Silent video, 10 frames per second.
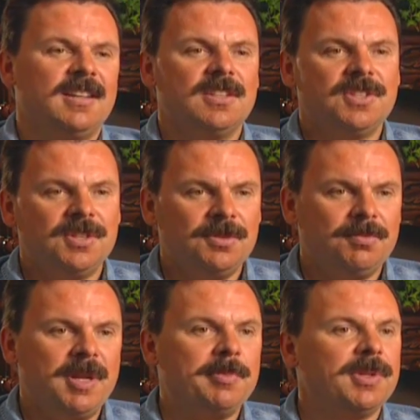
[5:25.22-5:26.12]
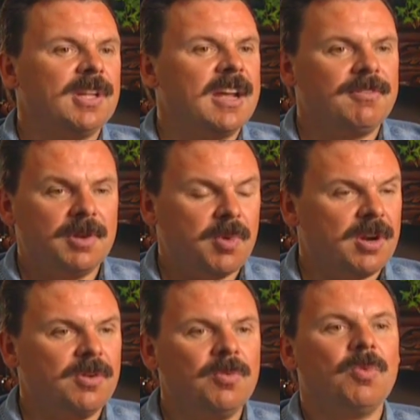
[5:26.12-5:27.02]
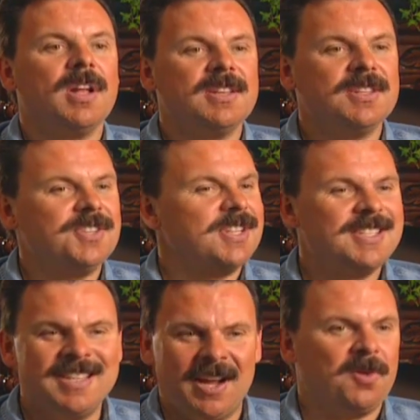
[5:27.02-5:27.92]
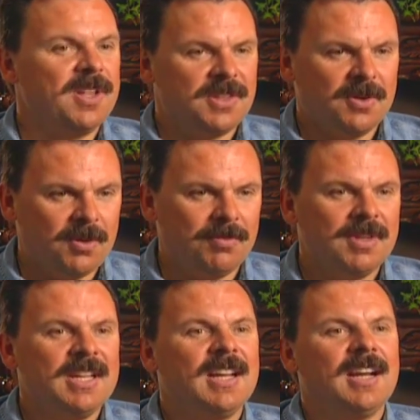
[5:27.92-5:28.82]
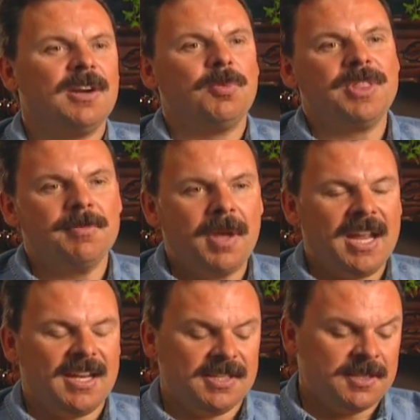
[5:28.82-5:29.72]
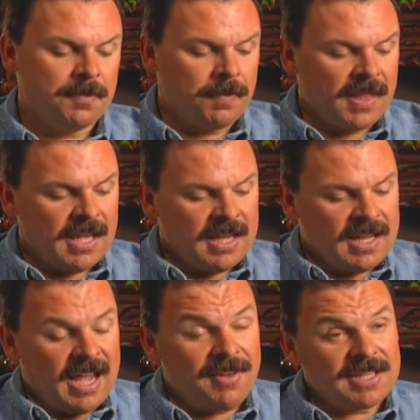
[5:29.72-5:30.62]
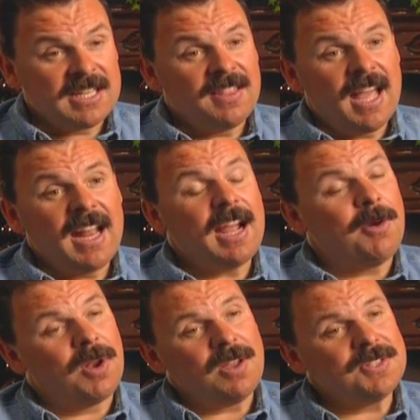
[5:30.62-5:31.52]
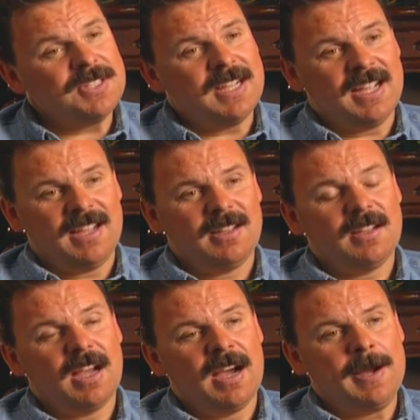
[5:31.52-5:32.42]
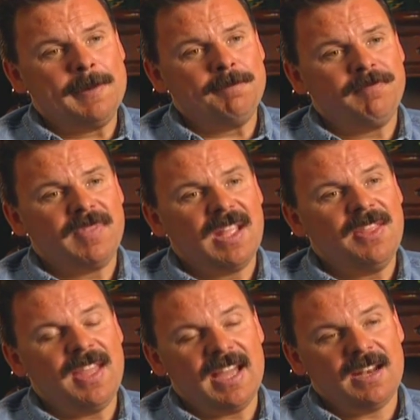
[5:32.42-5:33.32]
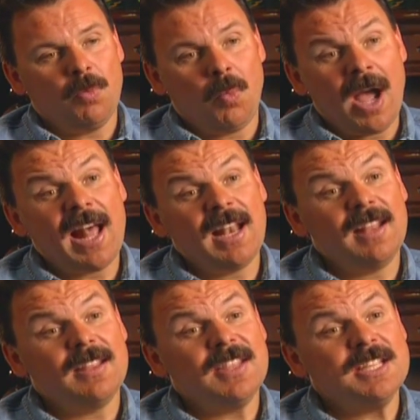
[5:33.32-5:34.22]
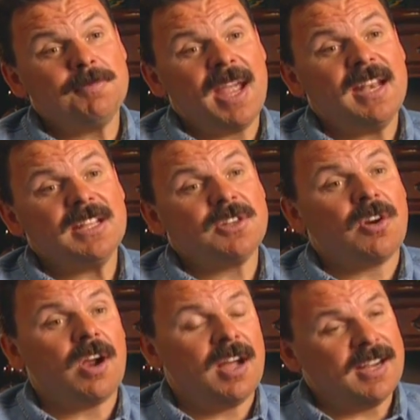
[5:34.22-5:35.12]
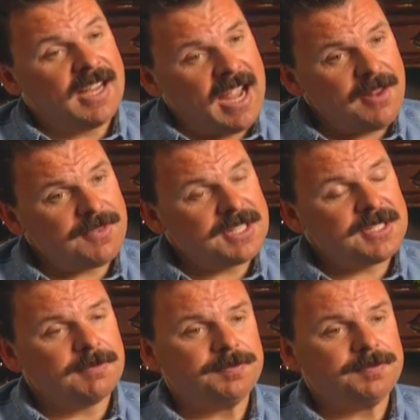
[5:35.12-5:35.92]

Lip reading: to people everywhere who want to just decorate their home with the paintings. Having said that, I will also tell you that while these paintings are on canvas,